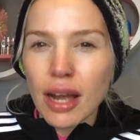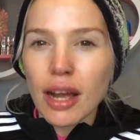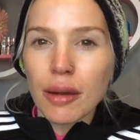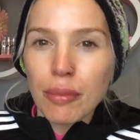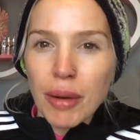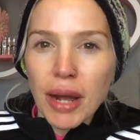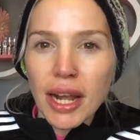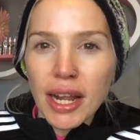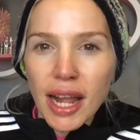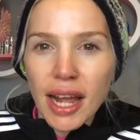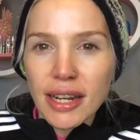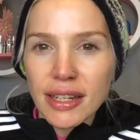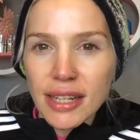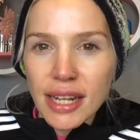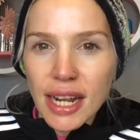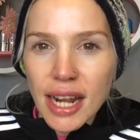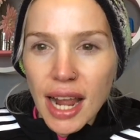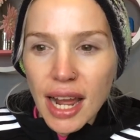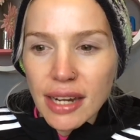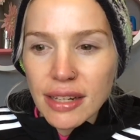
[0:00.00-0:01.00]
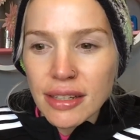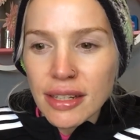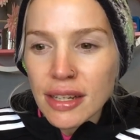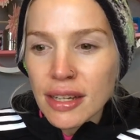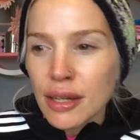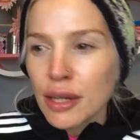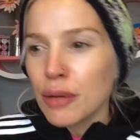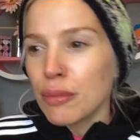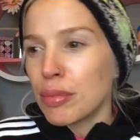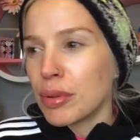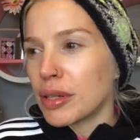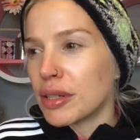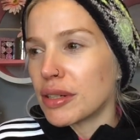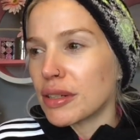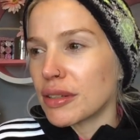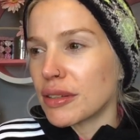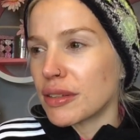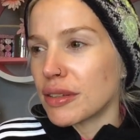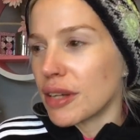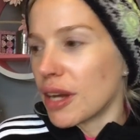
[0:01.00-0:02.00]
are by Han
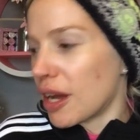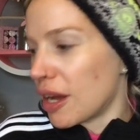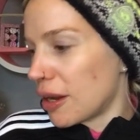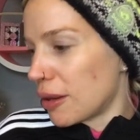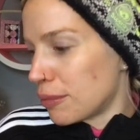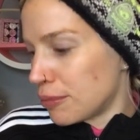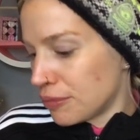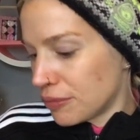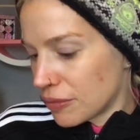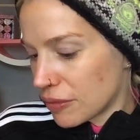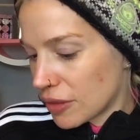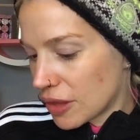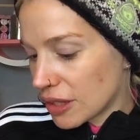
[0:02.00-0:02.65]
but um,